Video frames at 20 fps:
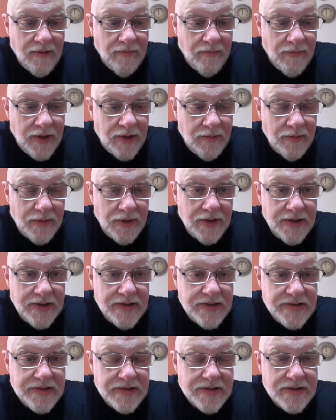
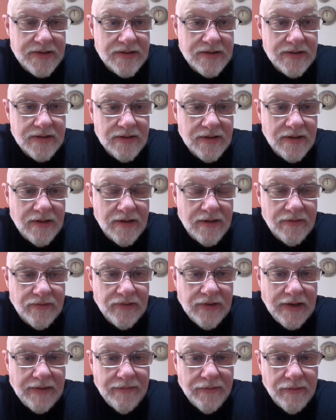minimalists and
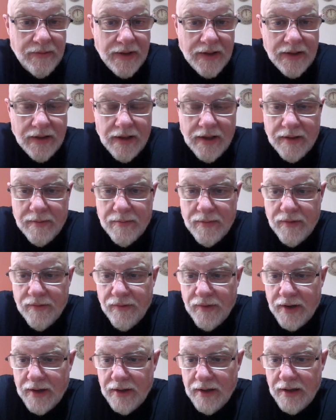travel around a lot and move
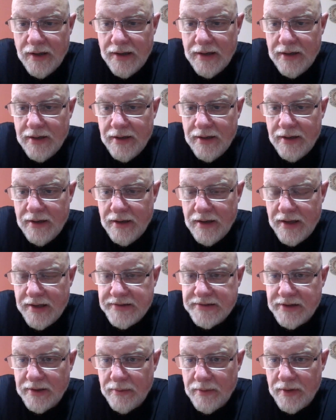around a lot, yeah,
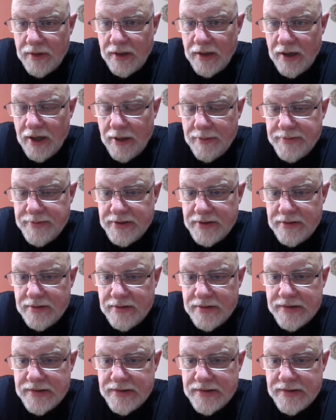that's not really an option.